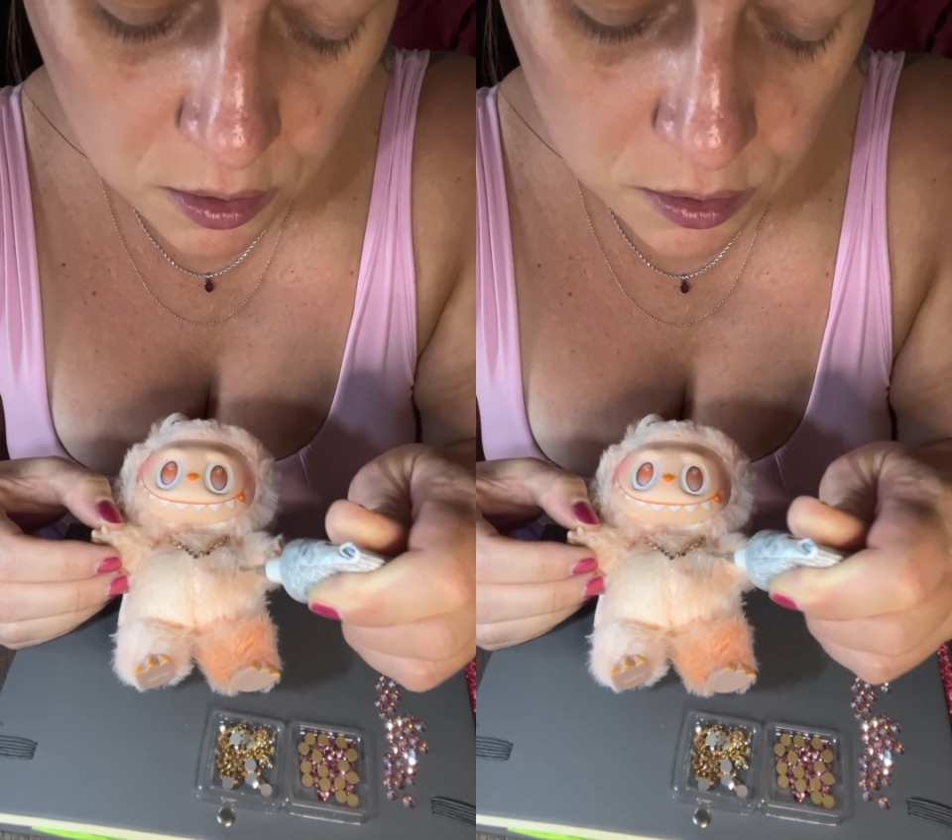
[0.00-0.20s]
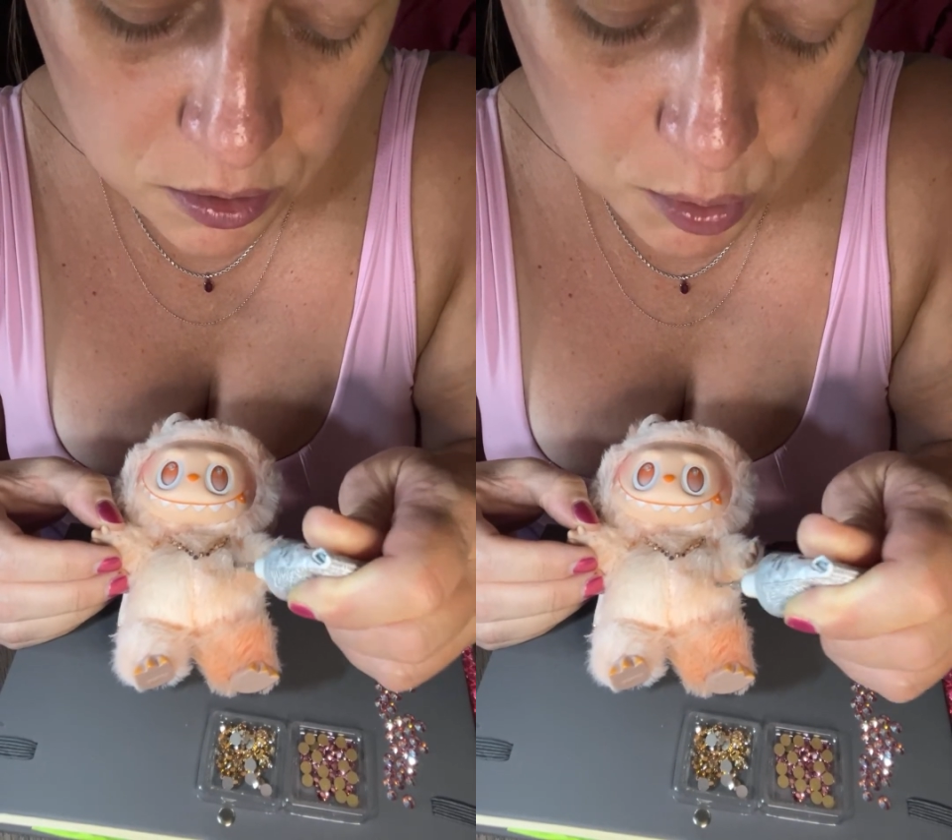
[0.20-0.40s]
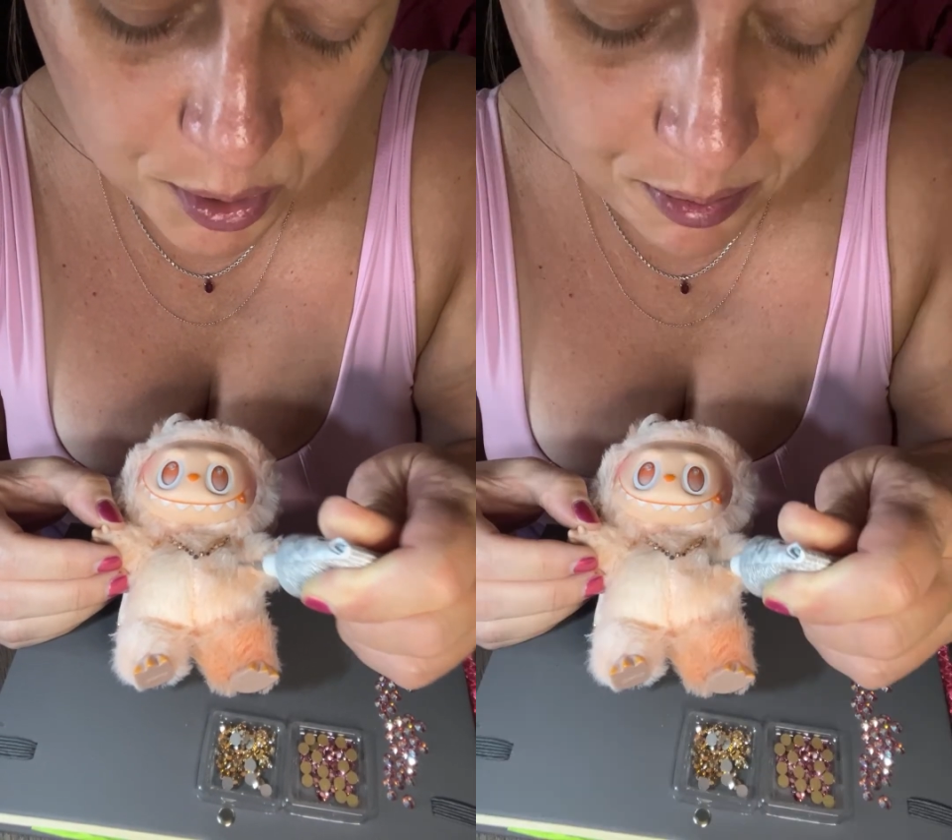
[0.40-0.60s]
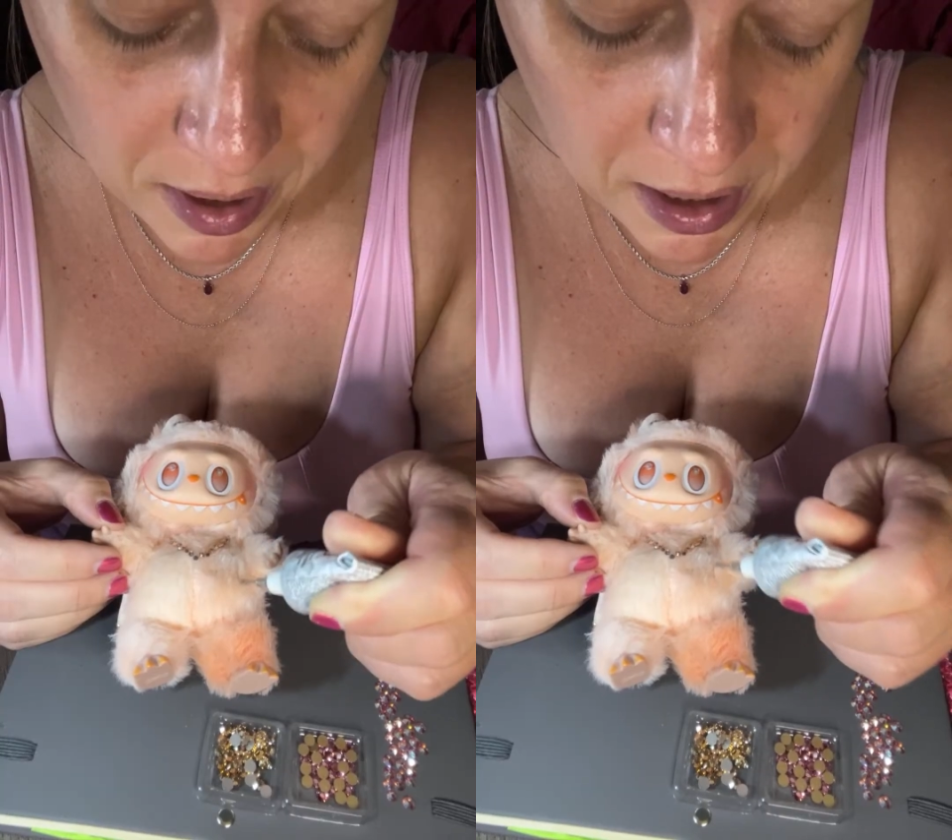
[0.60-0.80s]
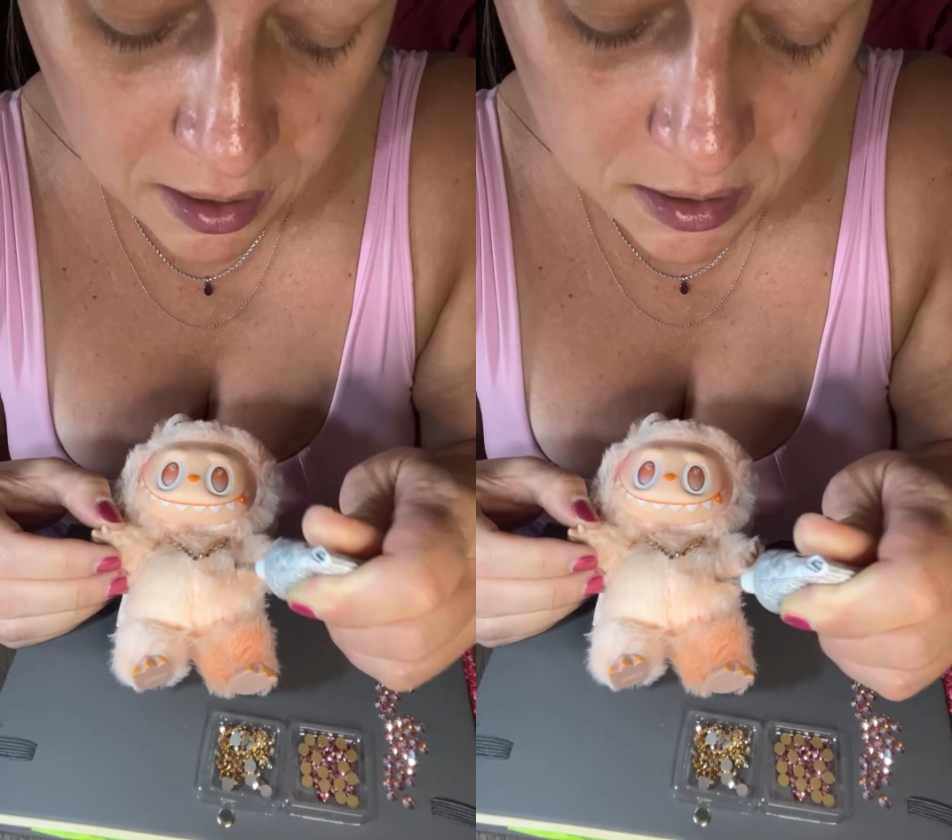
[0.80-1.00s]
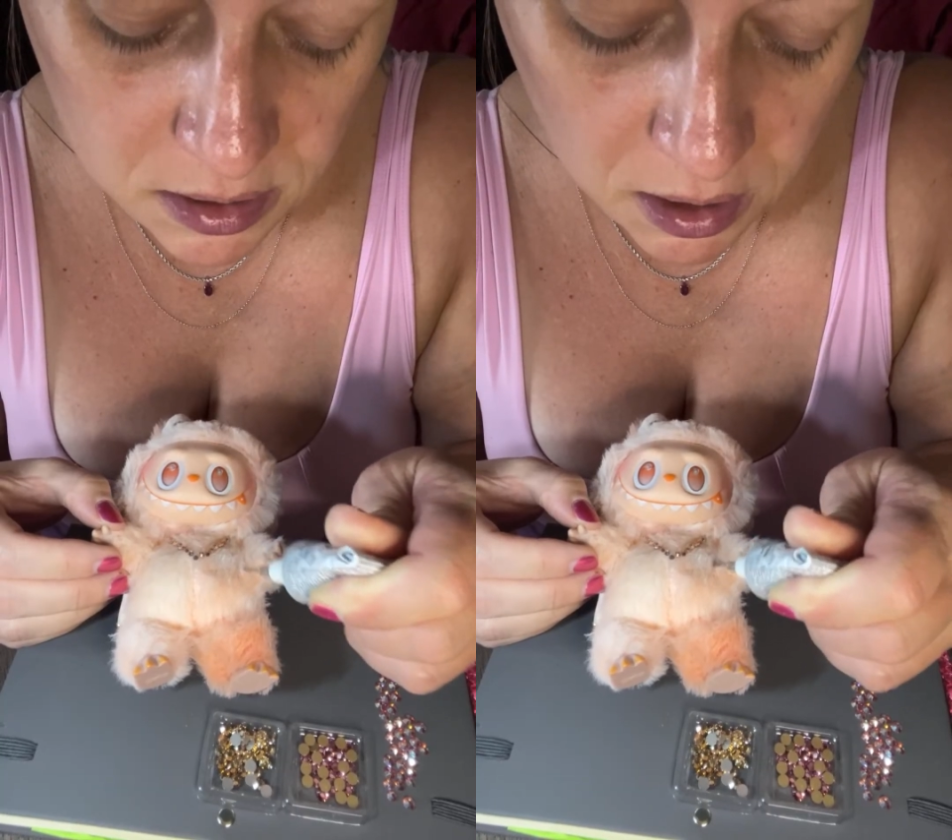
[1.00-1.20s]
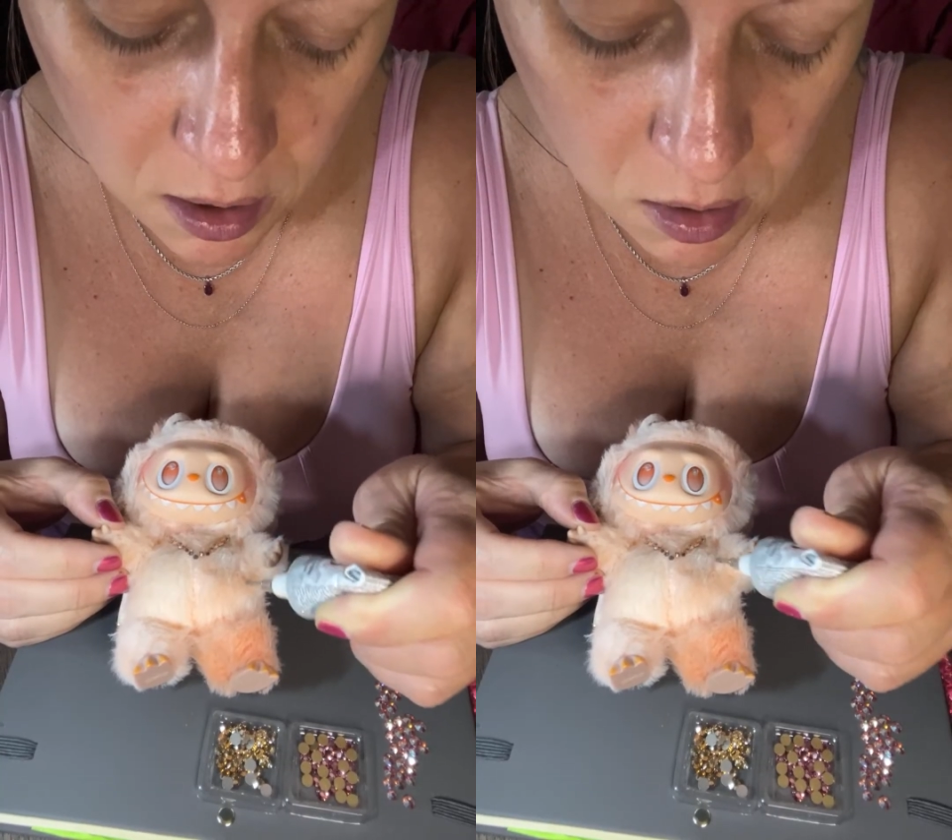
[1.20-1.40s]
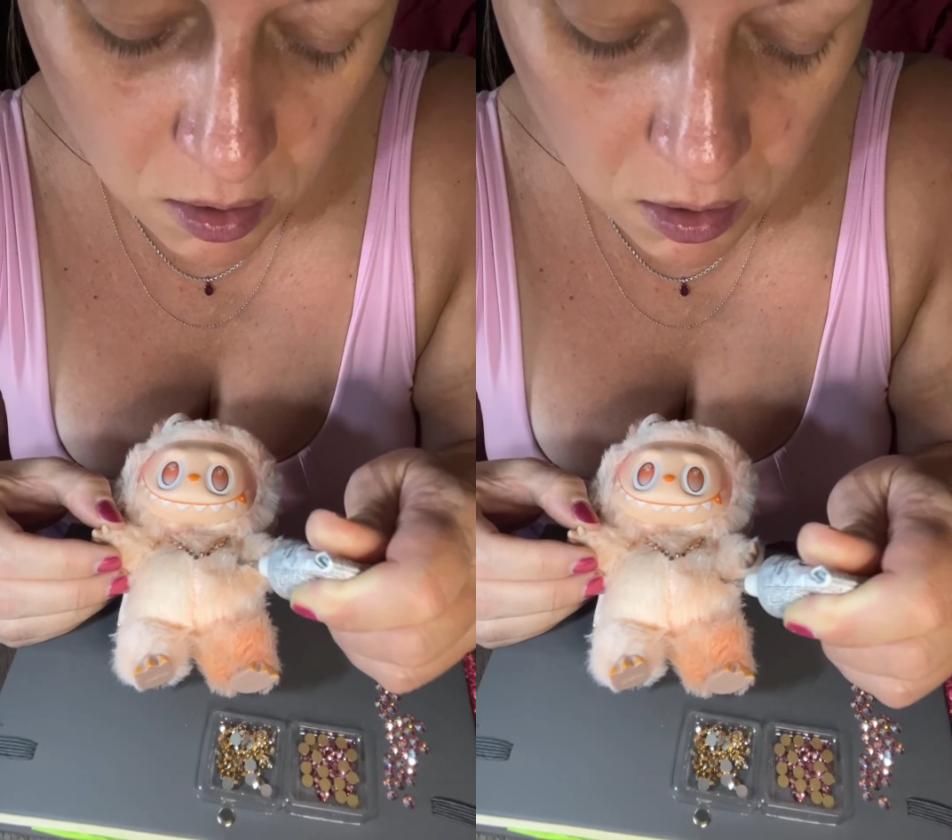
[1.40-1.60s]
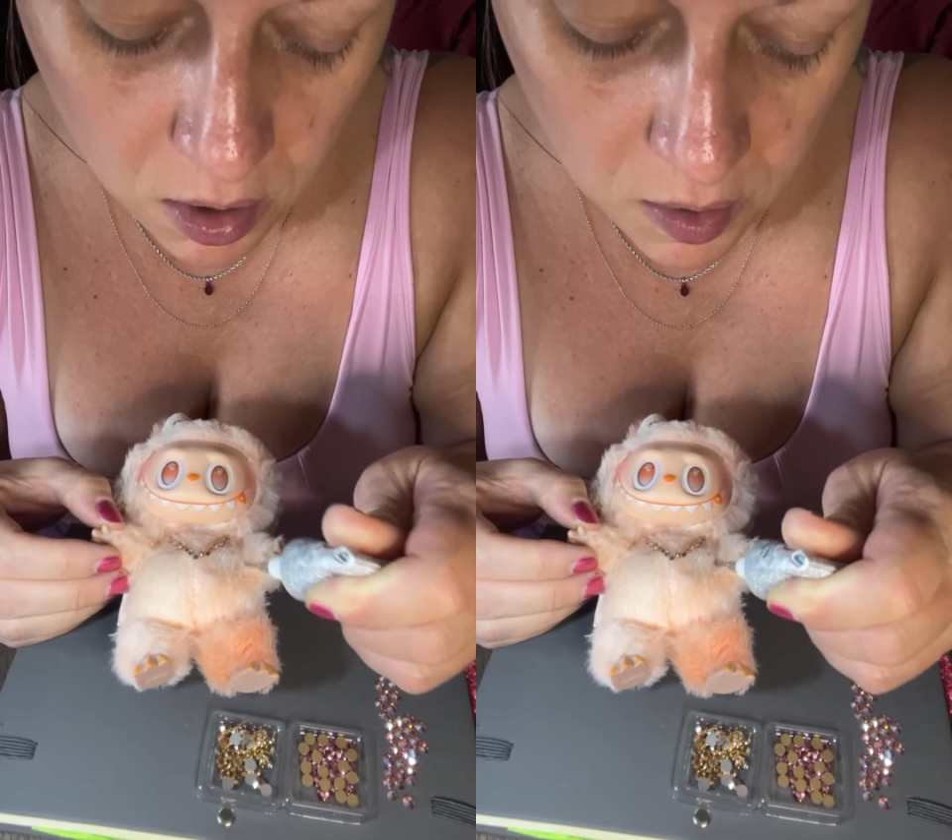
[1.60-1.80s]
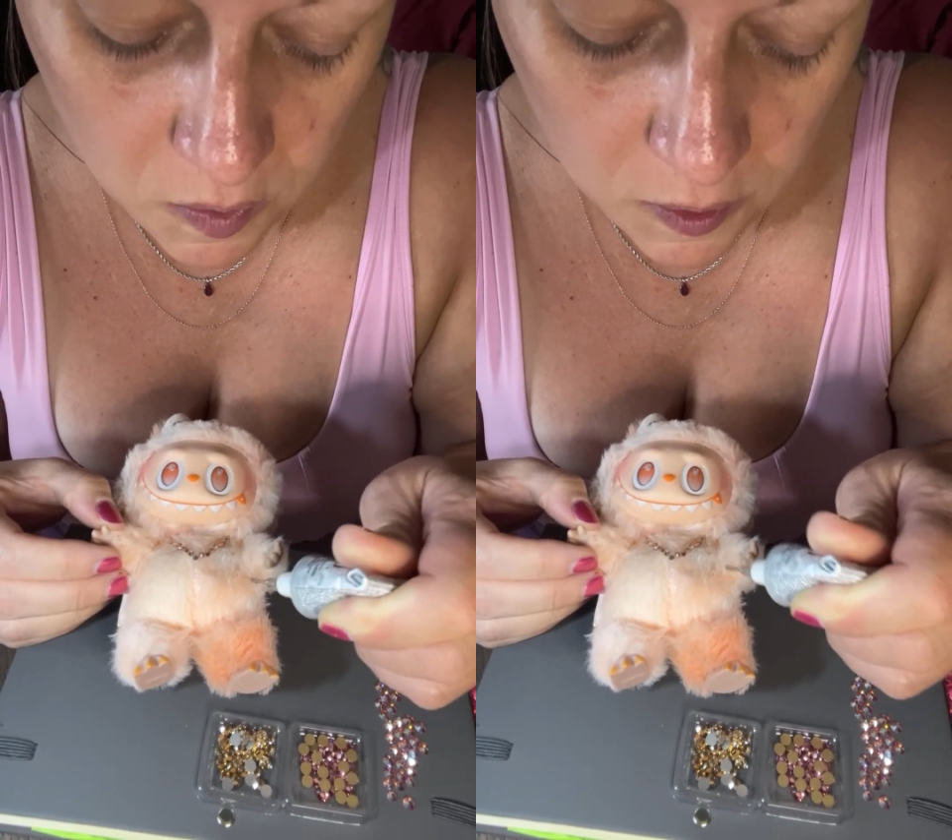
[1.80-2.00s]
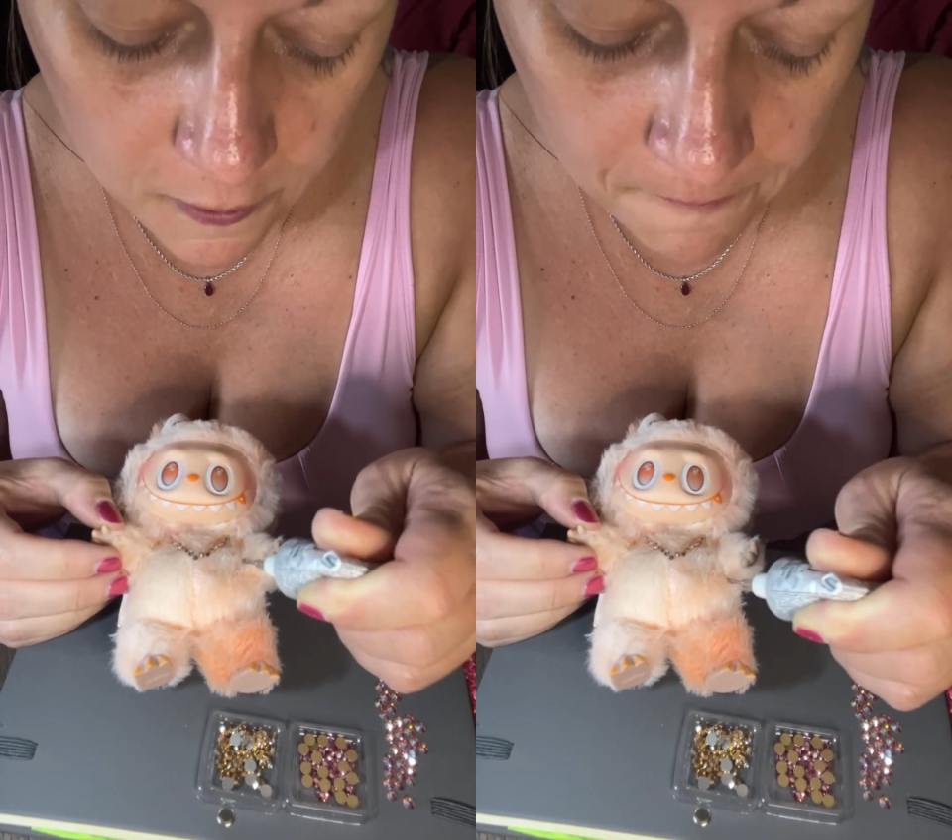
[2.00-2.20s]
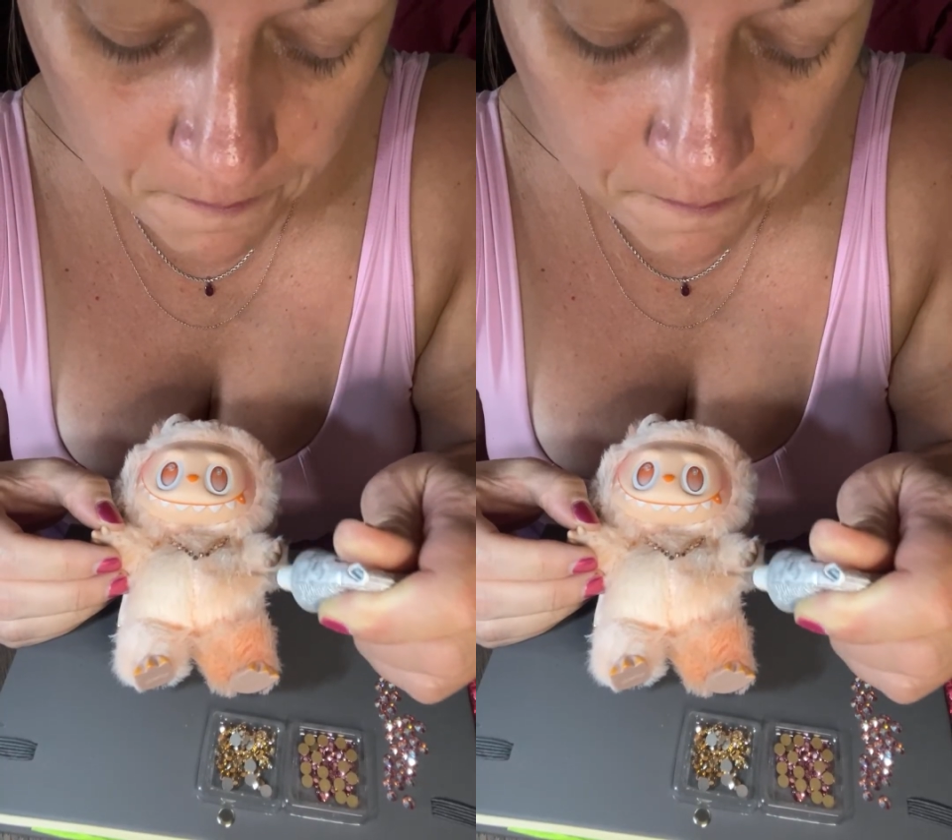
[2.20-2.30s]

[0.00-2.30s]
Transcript: So we're painting on